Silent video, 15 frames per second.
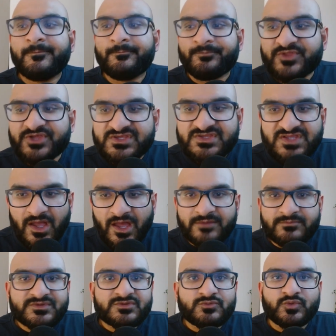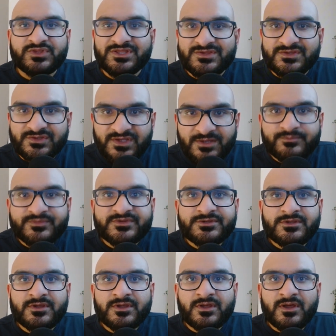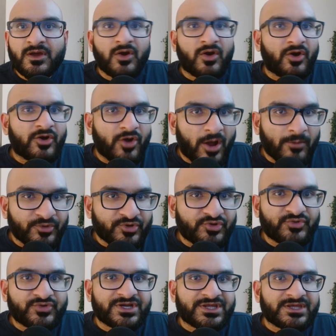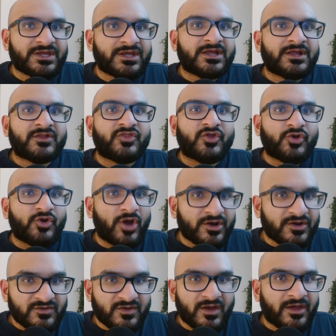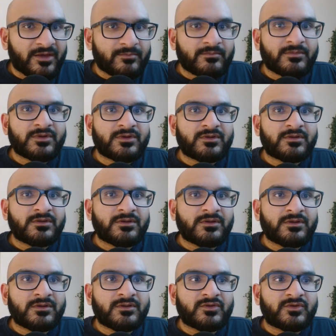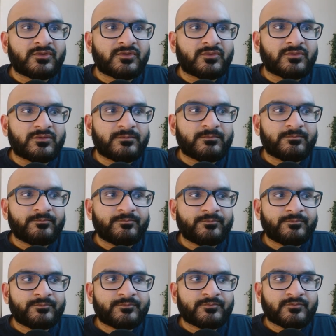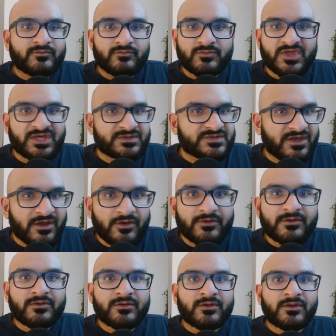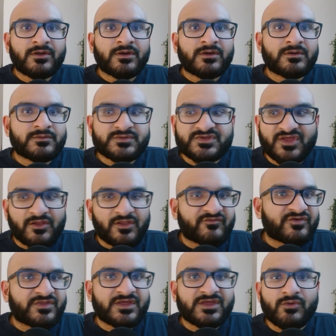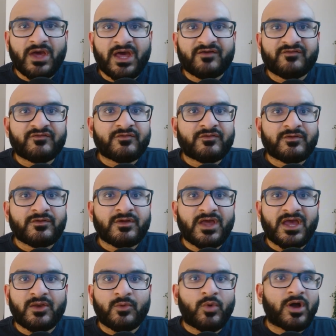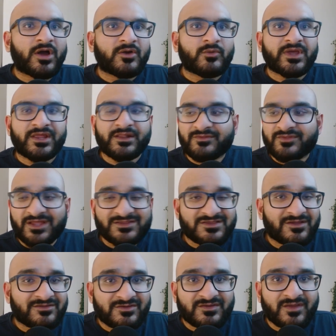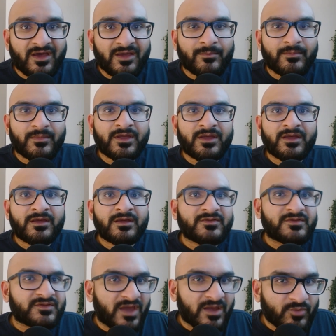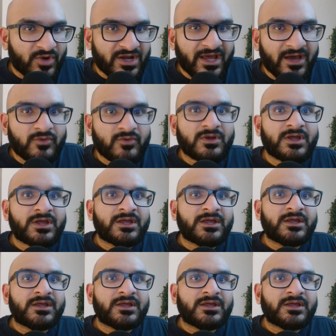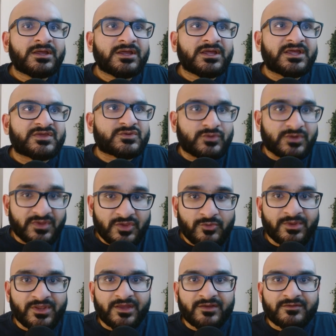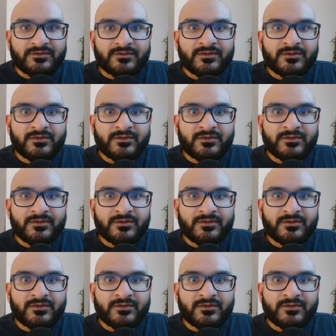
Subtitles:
these times with these dips are an opportunity. They're not a time to get scared, sell everything you have, and walk away. That's not the time. The time right now is to accumulate.